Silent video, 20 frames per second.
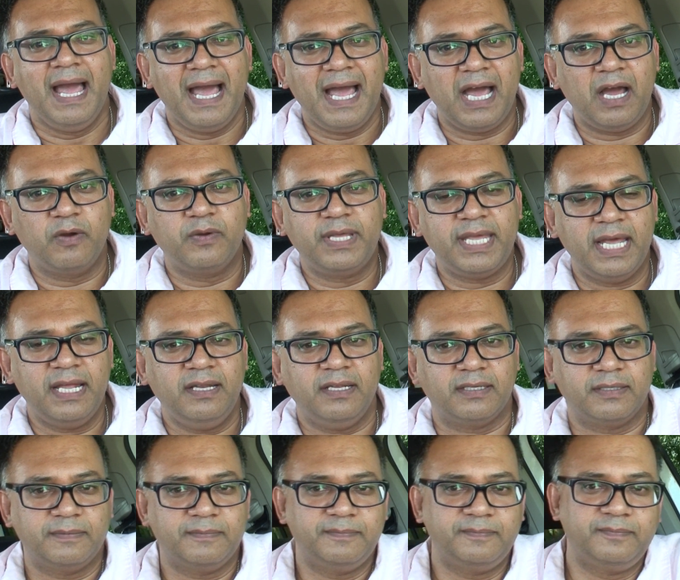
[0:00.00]
How can
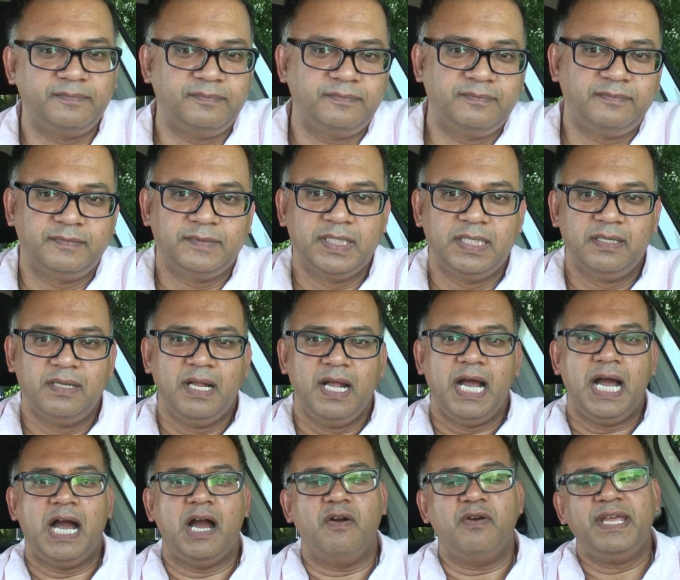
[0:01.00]
it?
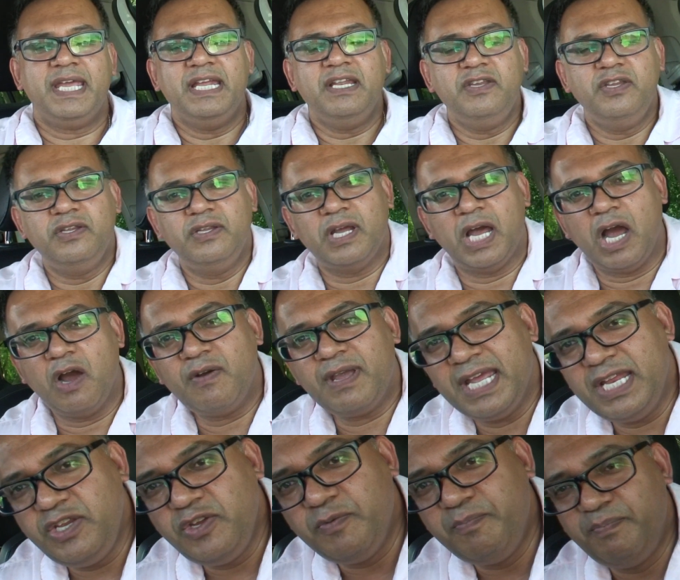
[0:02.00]
How
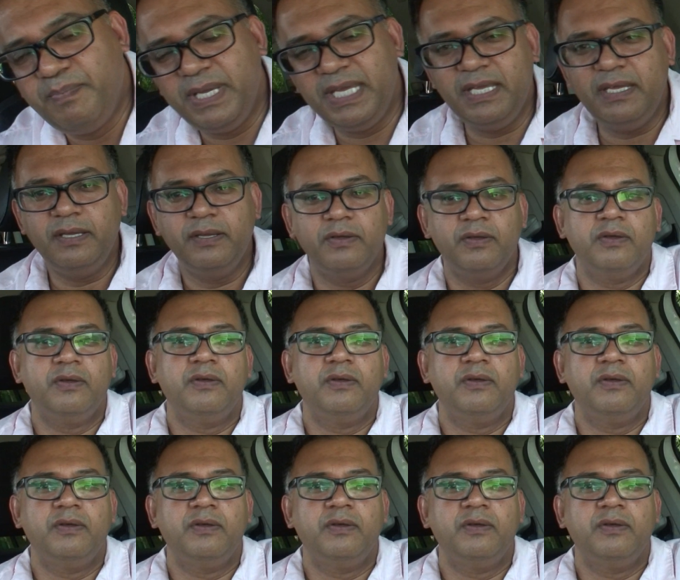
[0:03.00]
can you be